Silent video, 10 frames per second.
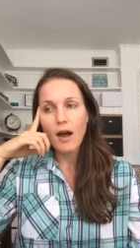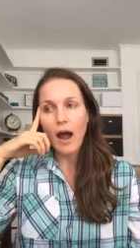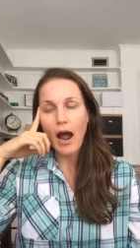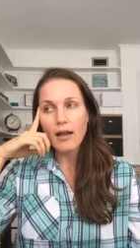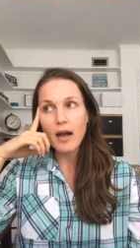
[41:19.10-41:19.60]

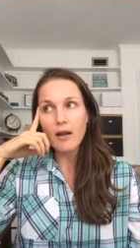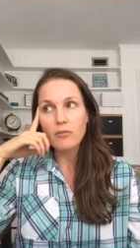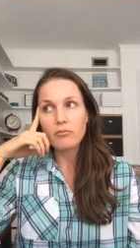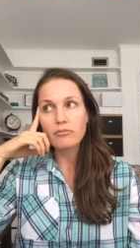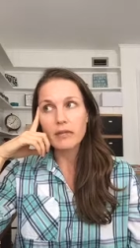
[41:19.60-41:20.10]
I got
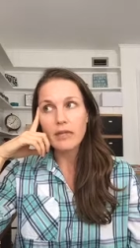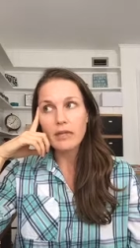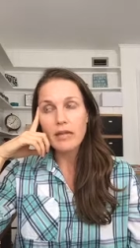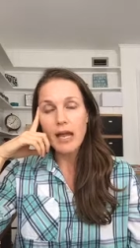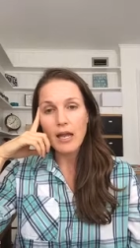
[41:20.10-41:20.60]

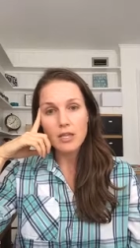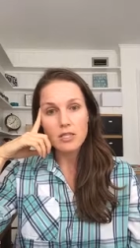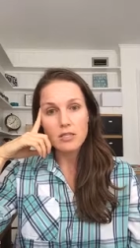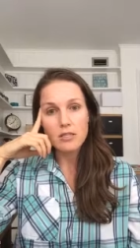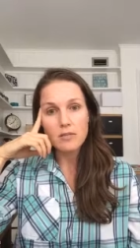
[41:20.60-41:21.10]
really
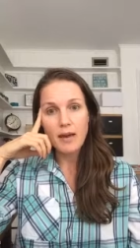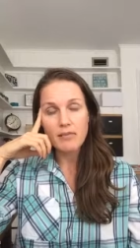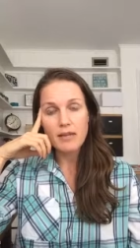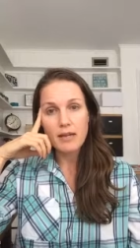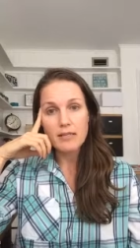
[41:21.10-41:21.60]
anxious about
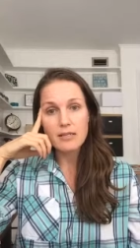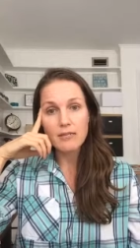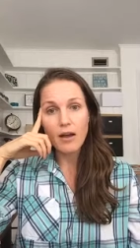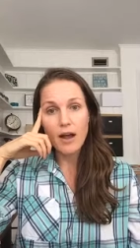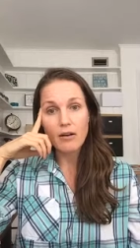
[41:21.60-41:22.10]
the idea of
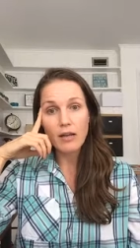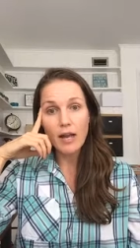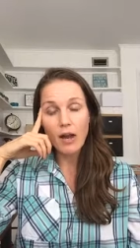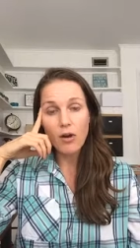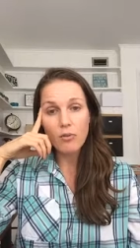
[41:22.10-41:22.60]
hiring
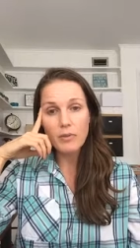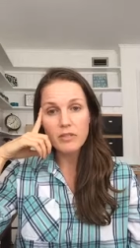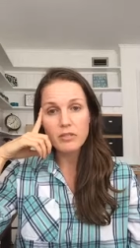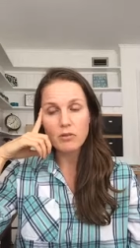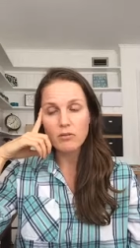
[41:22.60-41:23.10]
help. And
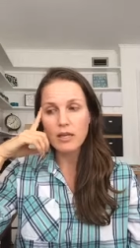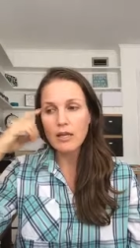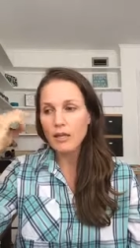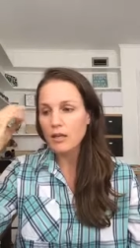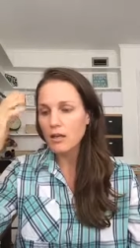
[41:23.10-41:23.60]
so
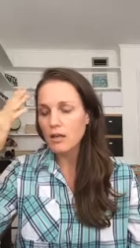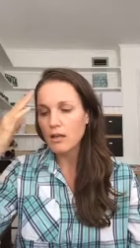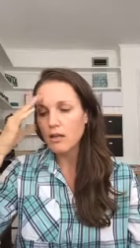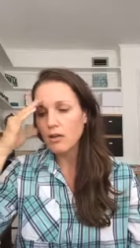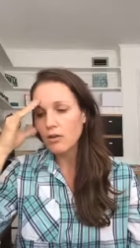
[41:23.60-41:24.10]
then,
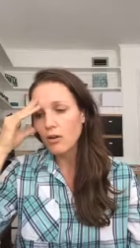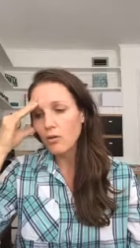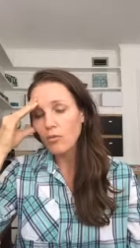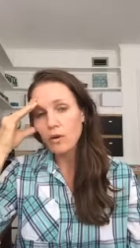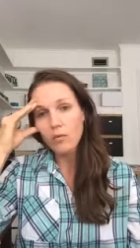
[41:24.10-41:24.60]
you know,
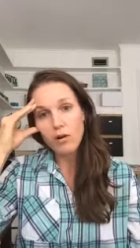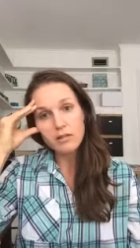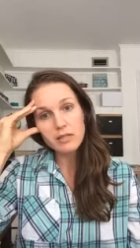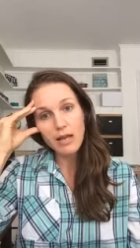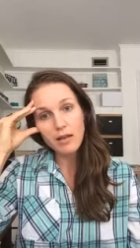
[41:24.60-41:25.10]
when Walt
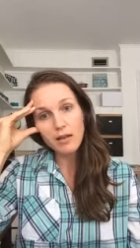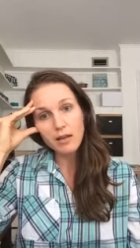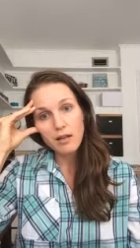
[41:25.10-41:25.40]
said,